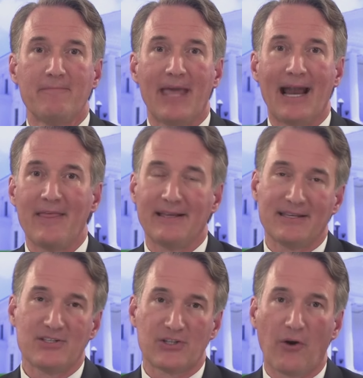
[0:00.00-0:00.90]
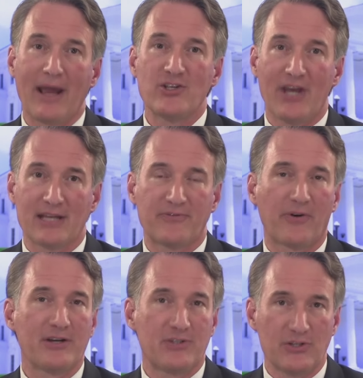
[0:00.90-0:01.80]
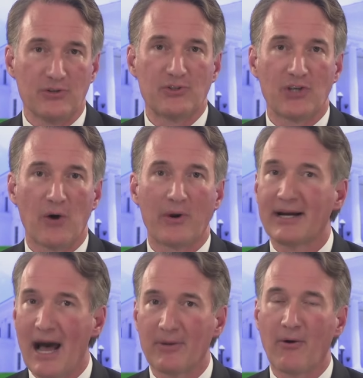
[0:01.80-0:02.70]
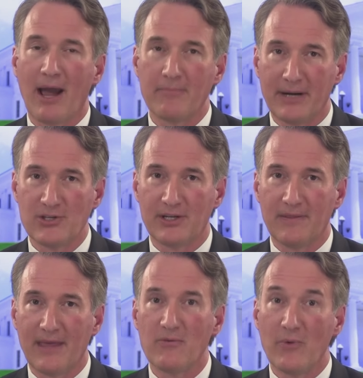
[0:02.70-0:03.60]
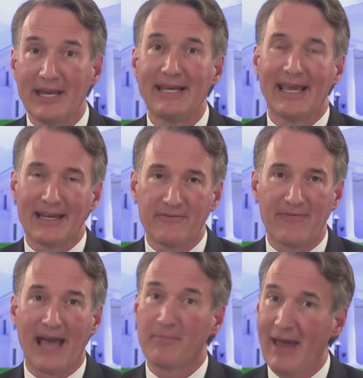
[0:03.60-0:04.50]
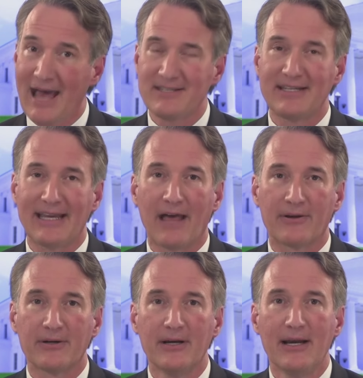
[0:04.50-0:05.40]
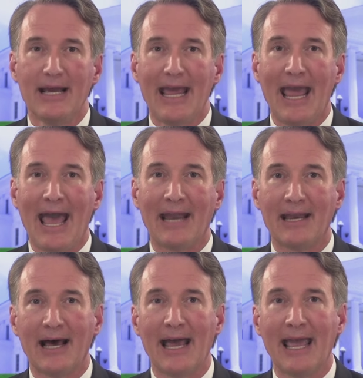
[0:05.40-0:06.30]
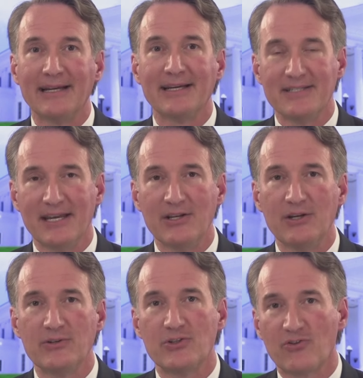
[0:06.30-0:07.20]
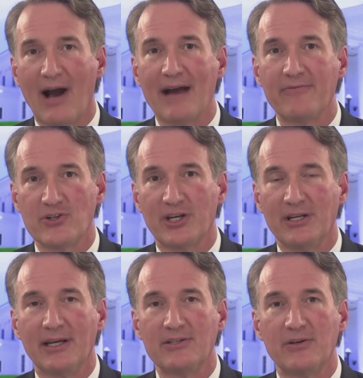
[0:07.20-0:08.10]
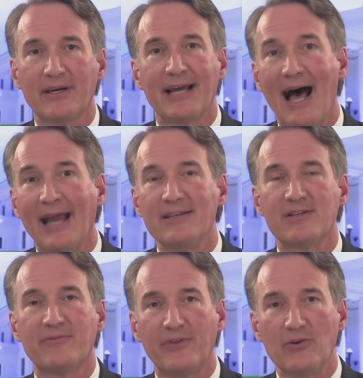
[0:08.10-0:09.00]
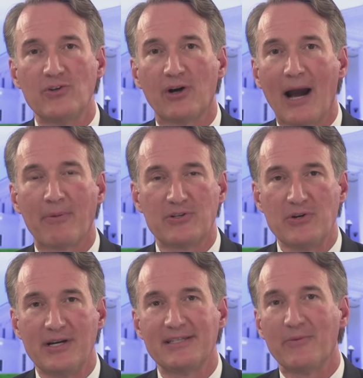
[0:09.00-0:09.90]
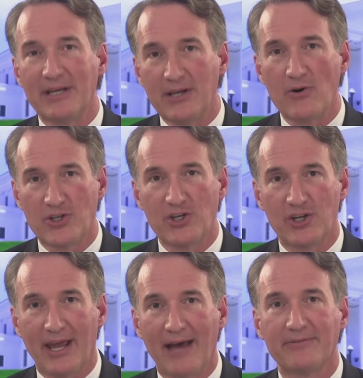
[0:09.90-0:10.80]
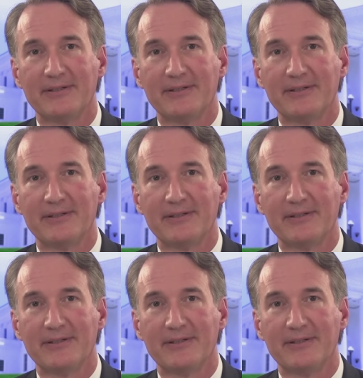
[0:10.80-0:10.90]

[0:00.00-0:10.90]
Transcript: And I think this is a great chance for us to do so in a common ground budget that we can, in fact, pass together and, uh, and continue to drive Virginia to the kinds of future opportunities that we know she should have.